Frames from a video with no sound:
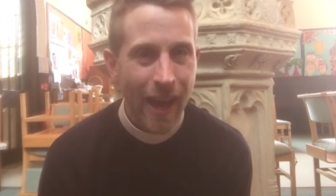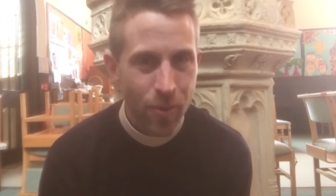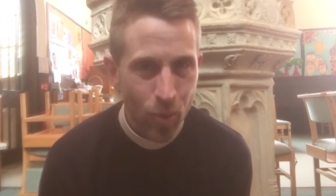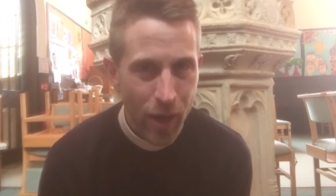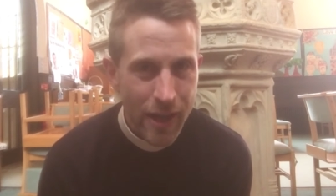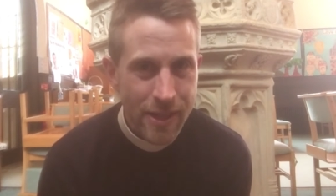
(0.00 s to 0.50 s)

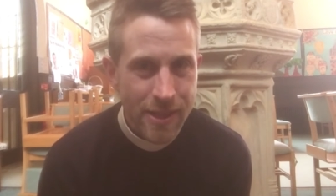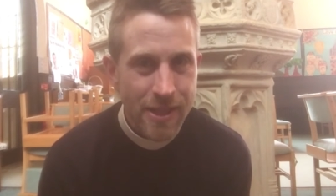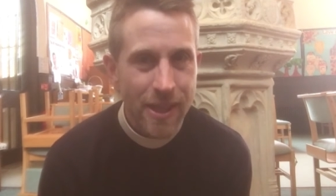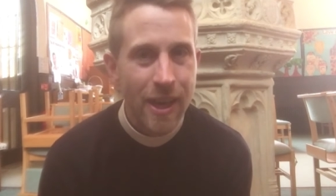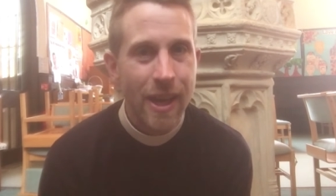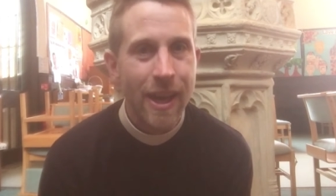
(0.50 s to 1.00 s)
and
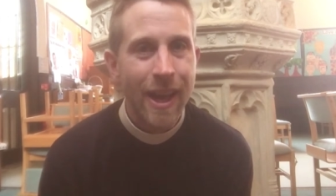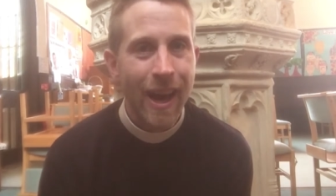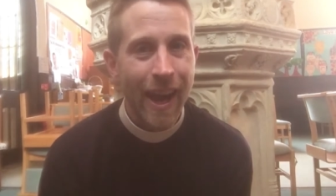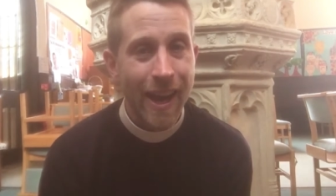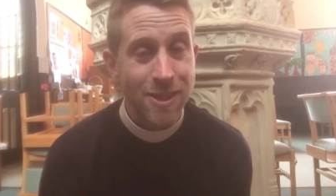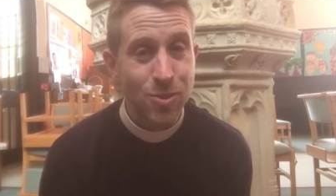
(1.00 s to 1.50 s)
worse
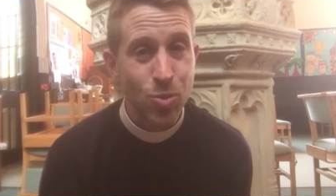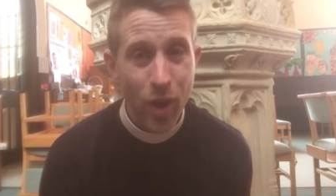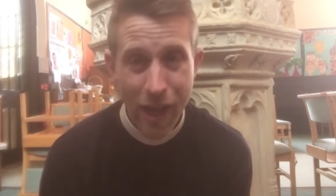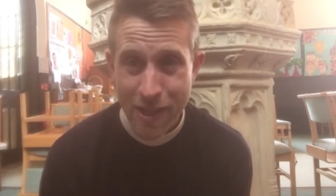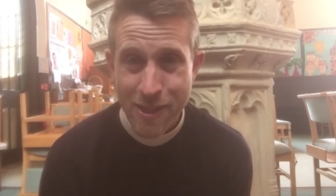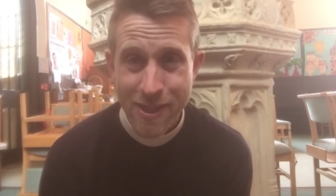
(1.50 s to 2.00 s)
and
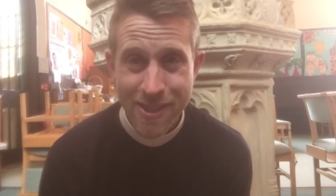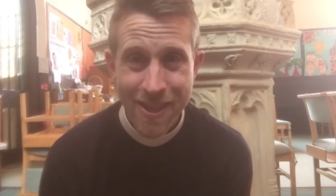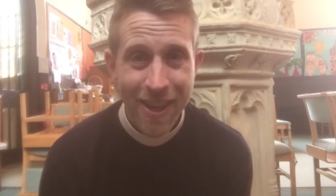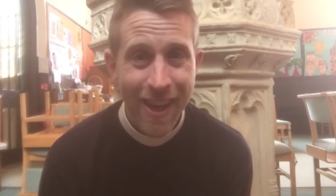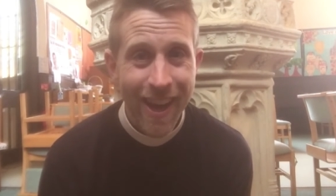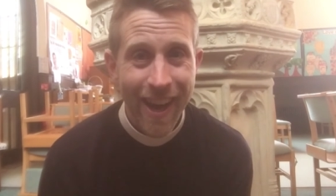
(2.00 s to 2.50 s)
worse
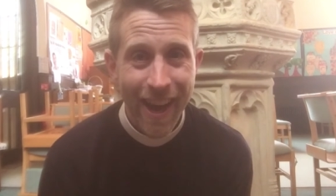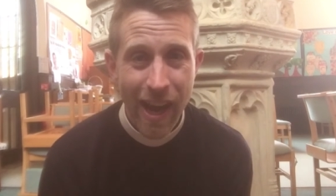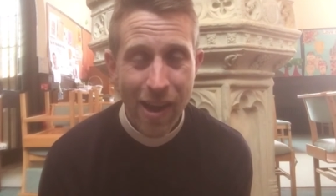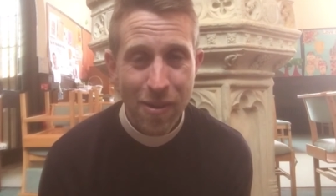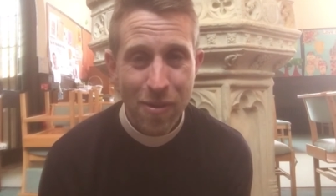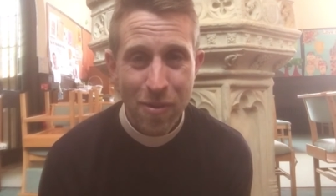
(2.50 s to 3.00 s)

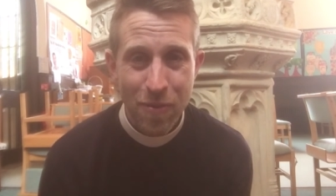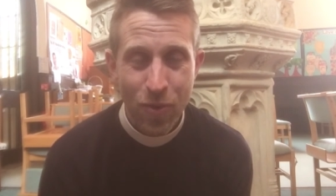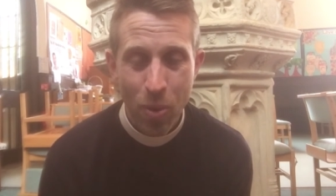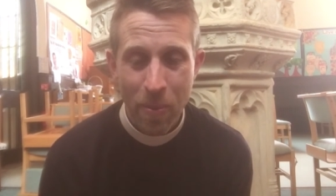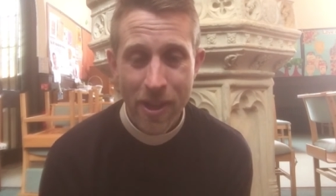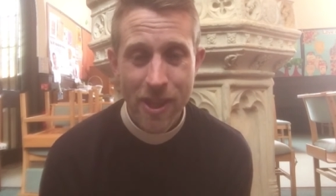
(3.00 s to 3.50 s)
uh,
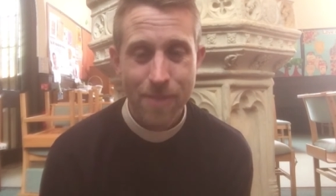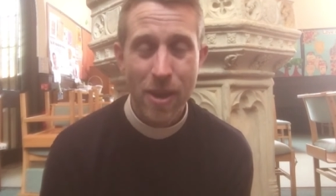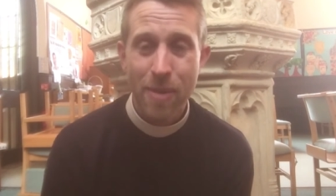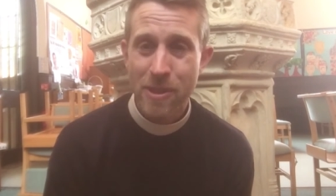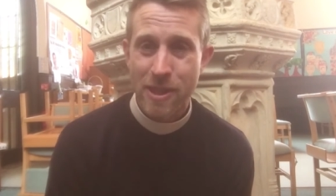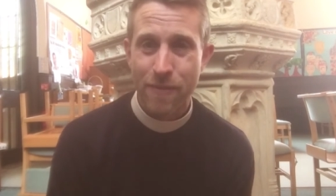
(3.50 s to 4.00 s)
for me. At the
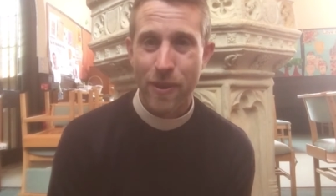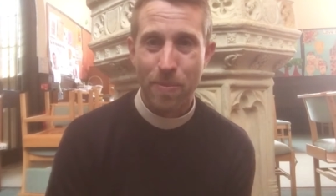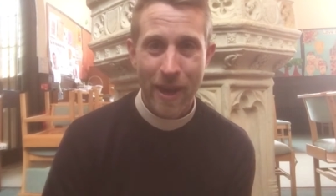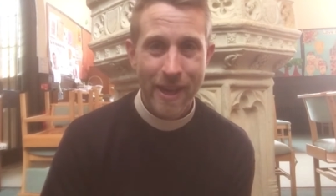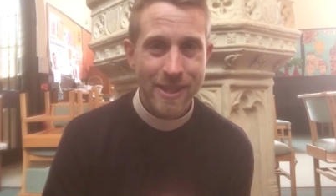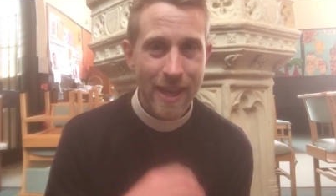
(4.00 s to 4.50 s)
moment, if I
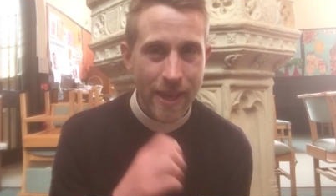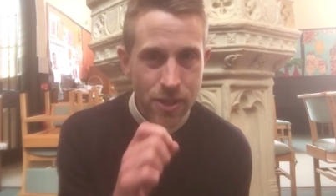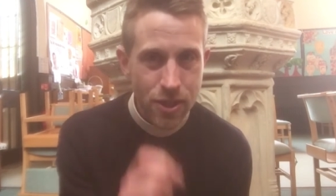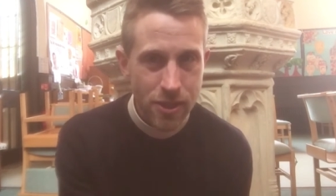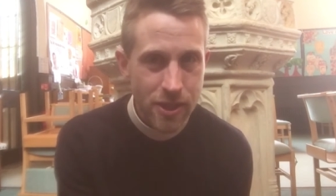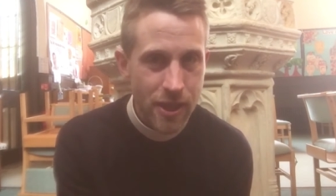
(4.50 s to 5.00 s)
pay
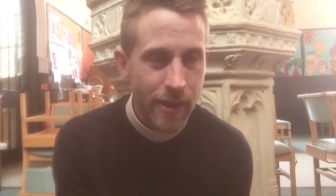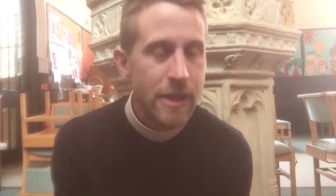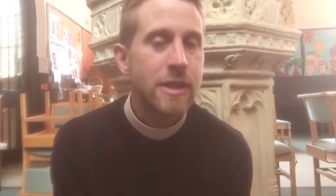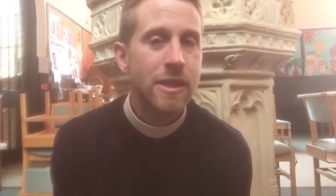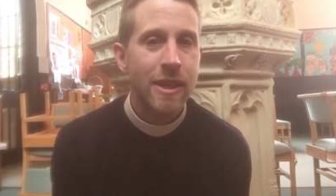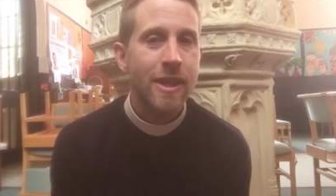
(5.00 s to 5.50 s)
attention to
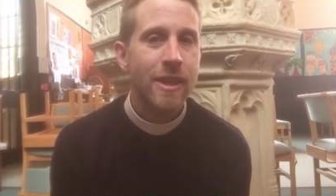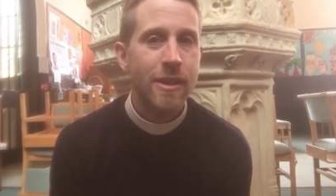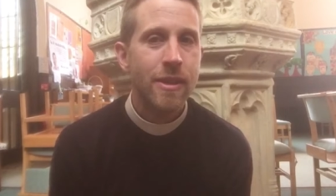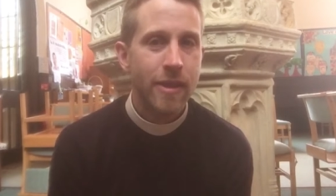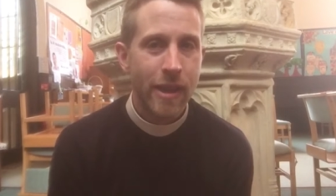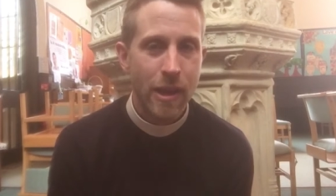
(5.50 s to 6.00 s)
it,
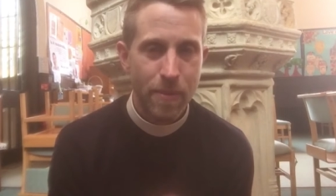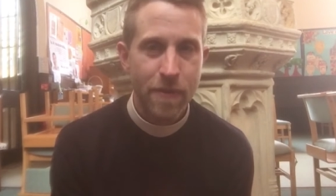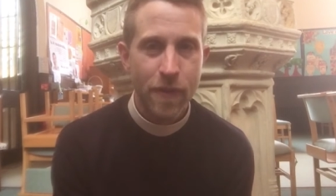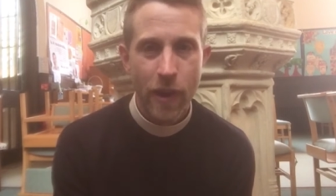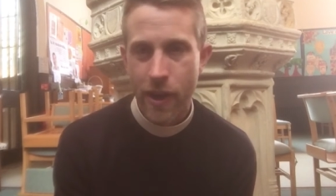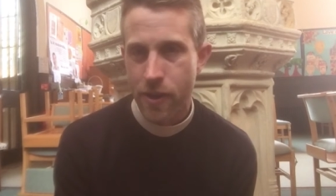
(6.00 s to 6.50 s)
it'll be
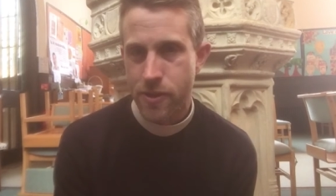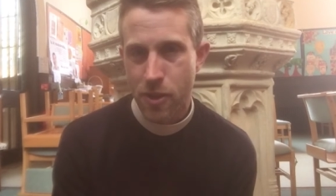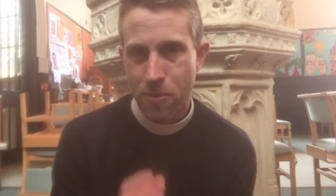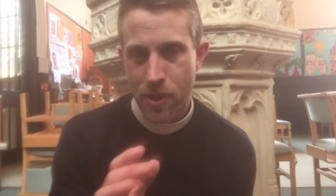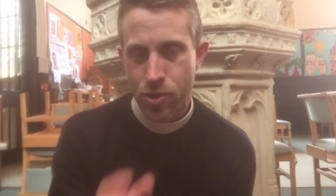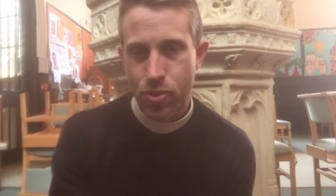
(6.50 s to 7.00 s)
fine. I'll
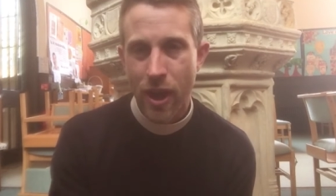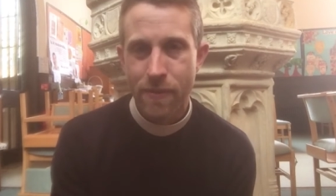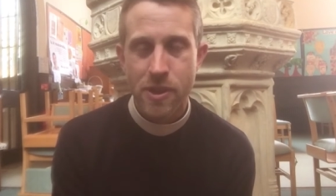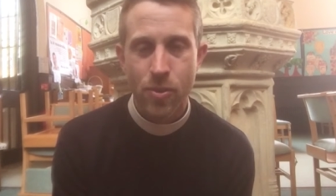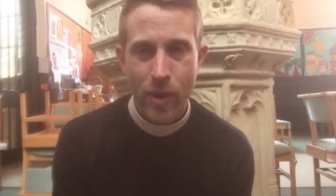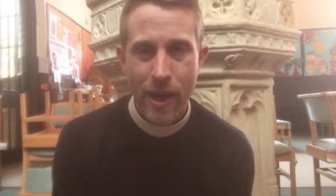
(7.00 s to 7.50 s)
do my
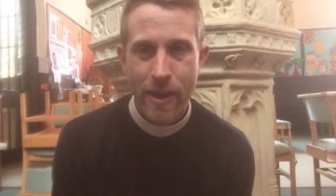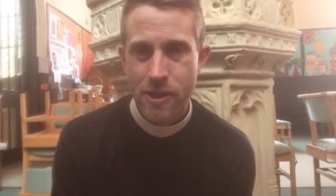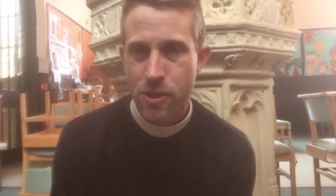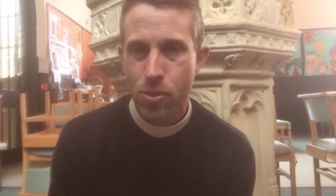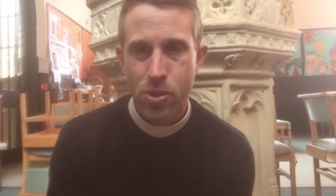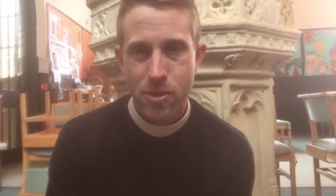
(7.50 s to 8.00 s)
driver's
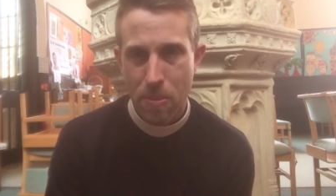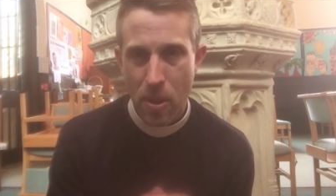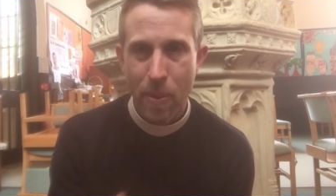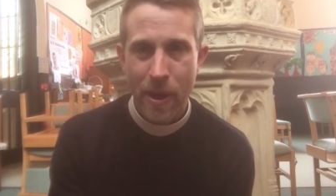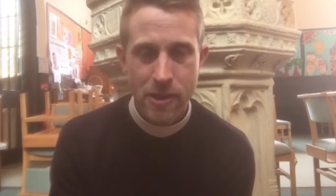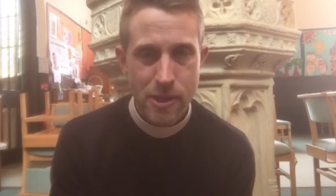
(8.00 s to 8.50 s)
awareness course. Maybe
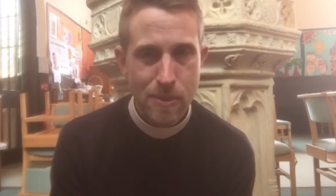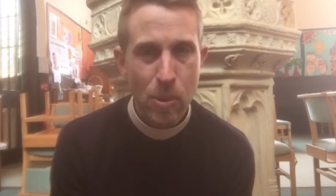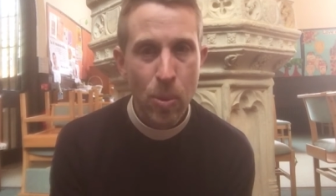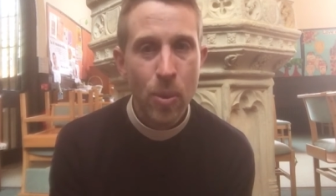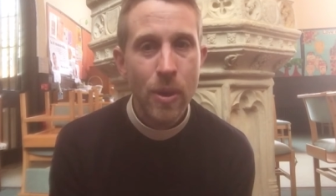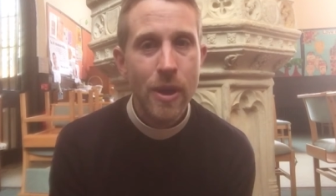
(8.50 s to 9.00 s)
I'll pay a
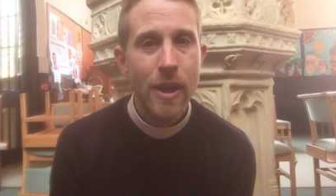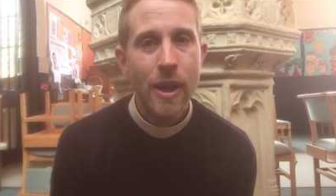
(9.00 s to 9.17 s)
small,